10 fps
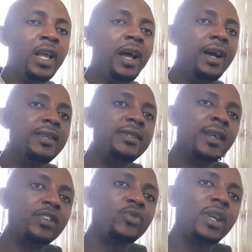And this
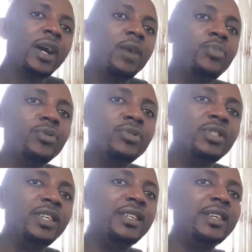actually
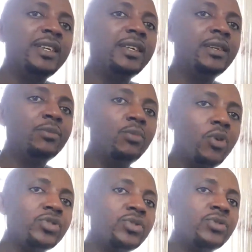happens in the
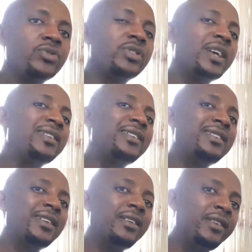muscles and in
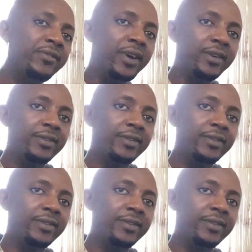the liver.